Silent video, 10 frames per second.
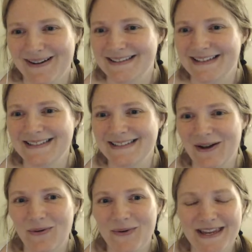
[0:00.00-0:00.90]
And
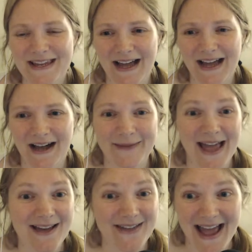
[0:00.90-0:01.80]
so we
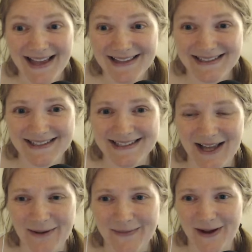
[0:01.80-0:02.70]
have asked
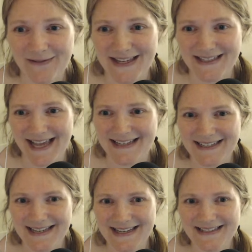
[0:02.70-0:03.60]
some of the
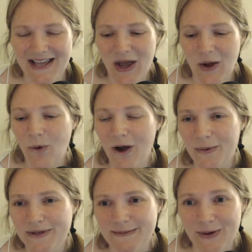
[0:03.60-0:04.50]
attendees what
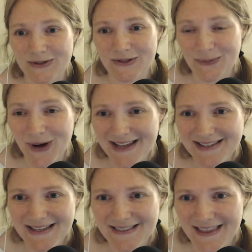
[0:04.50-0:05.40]
was the most
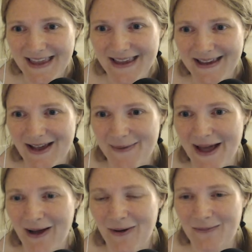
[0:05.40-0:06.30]
surprising thing
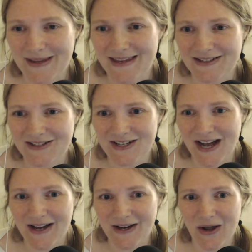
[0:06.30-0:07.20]
about being in
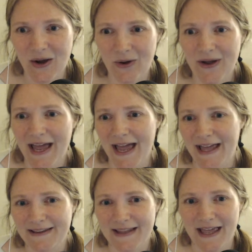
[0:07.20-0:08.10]
Chicago,
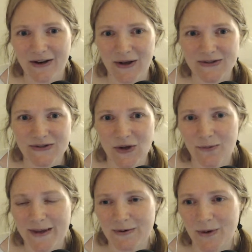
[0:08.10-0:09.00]
and then also
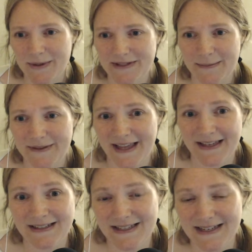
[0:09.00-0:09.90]
maybe what was something
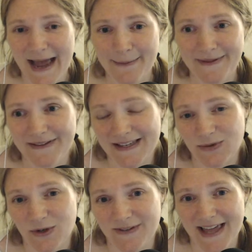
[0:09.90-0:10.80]
that did happen that they
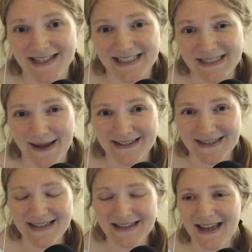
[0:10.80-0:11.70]
sort of had
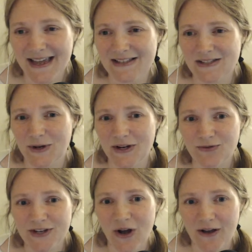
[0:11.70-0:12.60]
expected. So we're going to
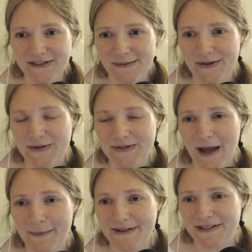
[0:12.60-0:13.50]
read off some of those
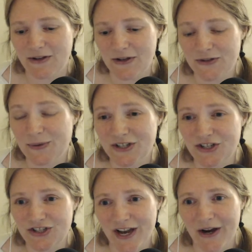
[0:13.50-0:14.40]
comments, and also we're going to
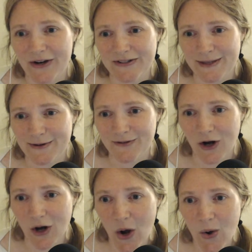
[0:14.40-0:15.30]
share some of
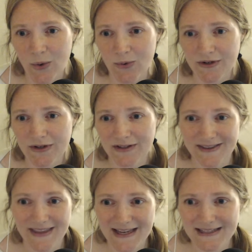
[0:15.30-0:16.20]
our own
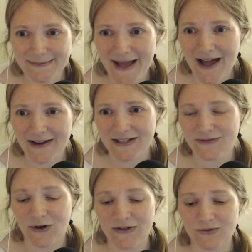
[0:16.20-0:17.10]
things about it as
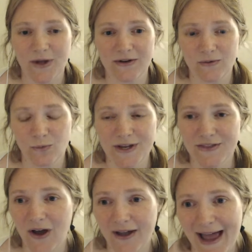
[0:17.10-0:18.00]
far as what we
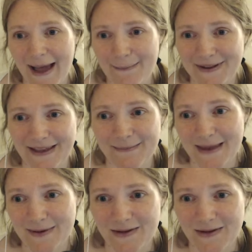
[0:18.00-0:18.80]
thought happened that maybe